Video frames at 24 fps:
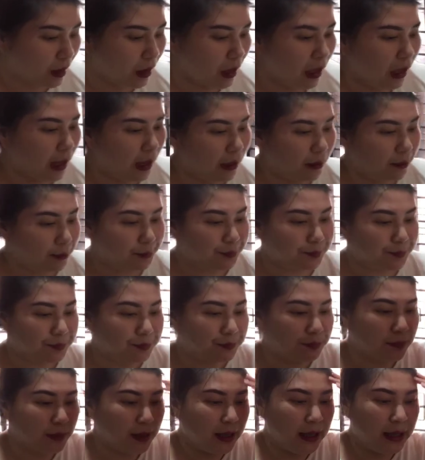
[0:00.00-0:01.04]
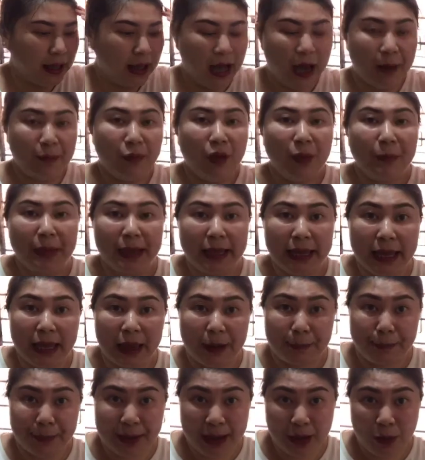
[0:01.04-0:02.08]
I'm not making
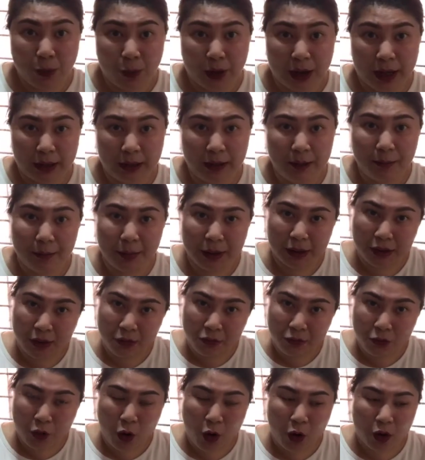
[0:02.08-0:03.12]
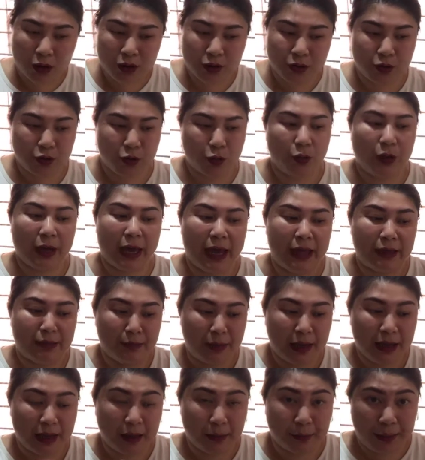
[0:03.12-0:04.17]
a big one, but of course you can
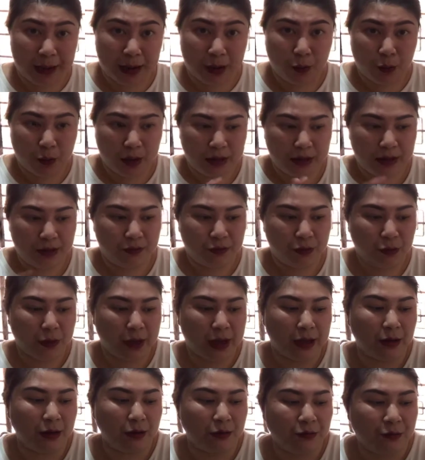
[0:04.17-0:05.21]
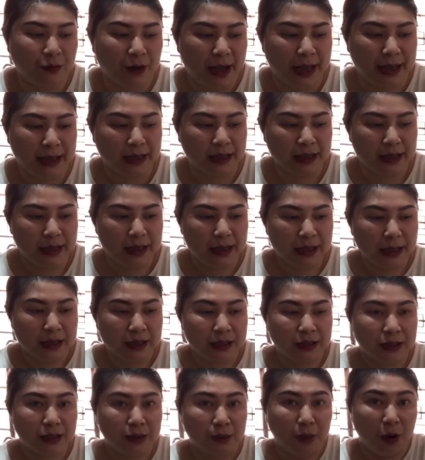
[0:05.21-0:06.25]
make a big one if you cannot find
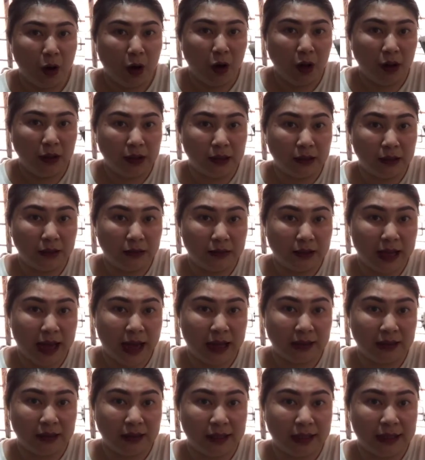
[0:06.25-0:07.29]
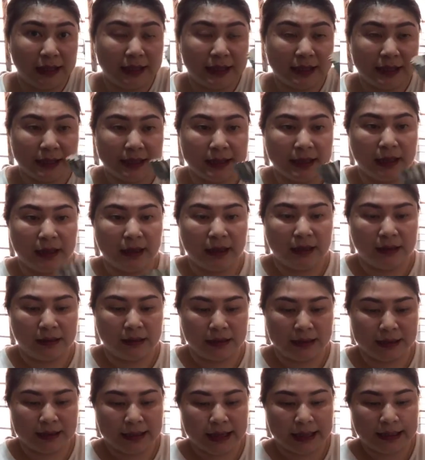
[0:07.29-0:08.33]
small little tart tins,
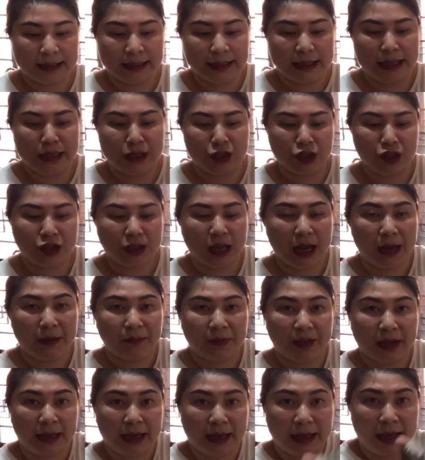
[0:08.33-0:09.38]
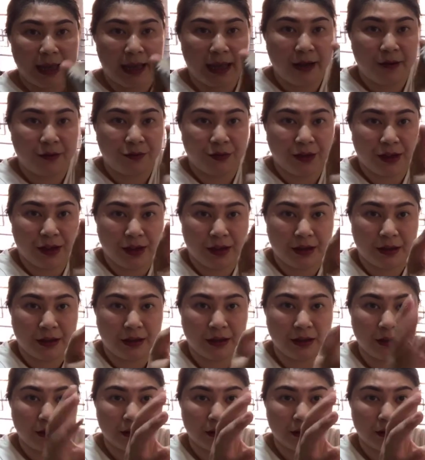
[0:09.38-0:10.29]
the 6-inch type that I have here.